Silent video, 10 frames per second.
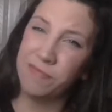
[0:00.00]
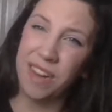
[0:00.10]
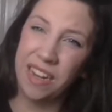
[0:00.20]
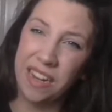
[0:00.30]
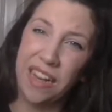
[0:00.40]

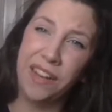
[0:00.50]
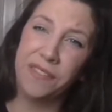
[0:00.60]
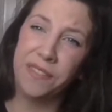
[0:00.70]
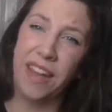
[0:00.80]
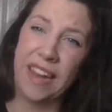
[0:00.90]
I
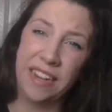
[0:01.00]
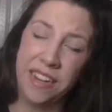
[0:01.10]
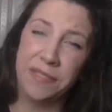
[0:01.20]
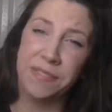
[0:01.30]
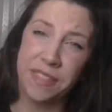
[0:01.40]
love, I
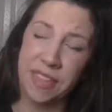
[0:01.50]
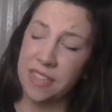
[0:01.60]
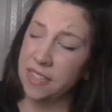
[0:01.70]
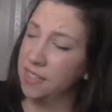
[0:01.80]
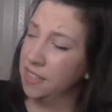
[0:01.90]
love
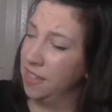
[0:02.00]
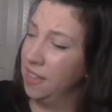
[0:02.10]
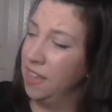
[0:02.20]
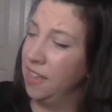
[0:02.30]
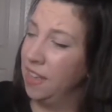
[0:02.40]
this.
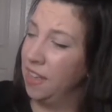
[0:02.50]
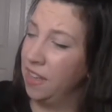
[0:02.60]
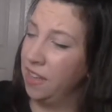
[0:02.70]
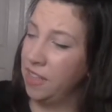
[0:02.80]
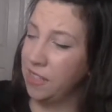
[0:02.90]

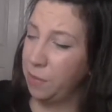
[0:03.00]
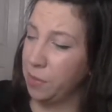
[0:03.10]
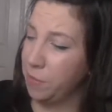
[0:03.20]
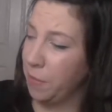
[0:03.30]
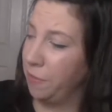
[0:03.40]
These are
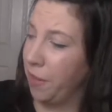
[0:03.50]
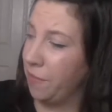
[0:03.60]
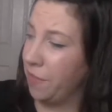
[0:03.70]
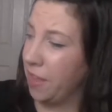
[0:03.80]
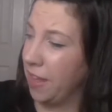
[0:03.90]
possibly my
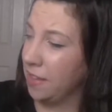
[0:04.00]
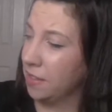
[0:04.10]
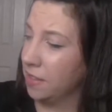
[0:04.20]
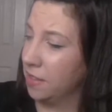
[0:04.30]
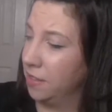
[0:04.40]
favourite
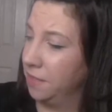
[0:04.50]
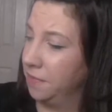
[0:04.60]
things.